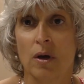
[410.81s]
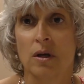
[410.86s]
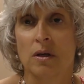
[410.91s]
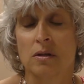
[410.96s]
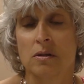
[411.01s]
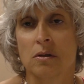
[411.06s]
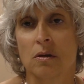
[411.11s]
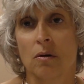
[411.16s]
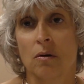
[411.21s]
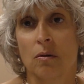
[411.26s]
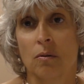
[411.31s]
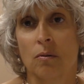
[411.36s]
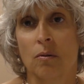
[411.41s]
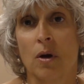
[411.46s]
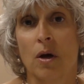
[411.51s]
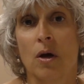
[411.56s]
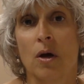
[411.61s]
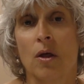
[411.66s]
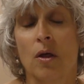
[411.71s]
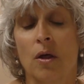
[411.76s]
So
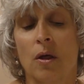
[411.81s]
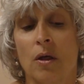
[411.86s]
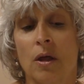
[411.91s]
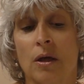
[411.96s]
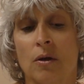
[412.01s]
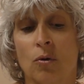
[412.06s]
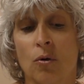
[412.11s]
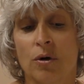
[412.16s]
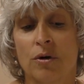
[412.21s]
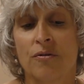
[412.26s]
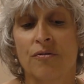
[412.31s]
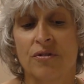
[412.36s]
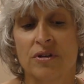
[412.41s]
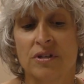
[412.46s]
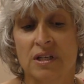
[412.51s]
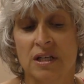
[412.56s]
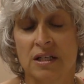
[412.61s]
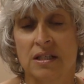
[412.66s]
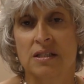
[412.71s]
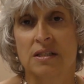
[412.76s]
in order for
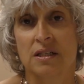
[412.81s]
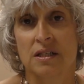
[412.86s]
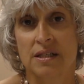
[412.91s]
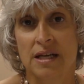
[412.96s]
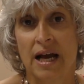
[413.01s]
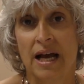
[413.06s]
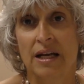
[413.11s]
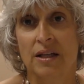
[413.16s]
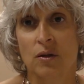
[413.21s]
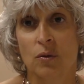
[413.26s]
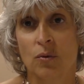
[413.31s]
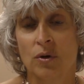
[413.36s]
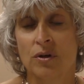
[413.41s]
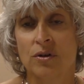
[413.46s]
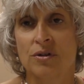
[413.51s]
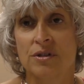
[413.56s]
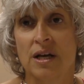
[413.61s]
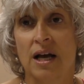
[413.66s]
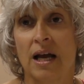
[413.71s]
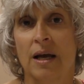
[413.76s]
ticks to die in the
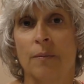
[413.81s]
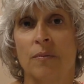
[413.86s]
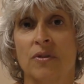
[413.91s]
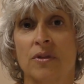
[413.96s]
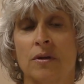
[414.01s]
wintertime,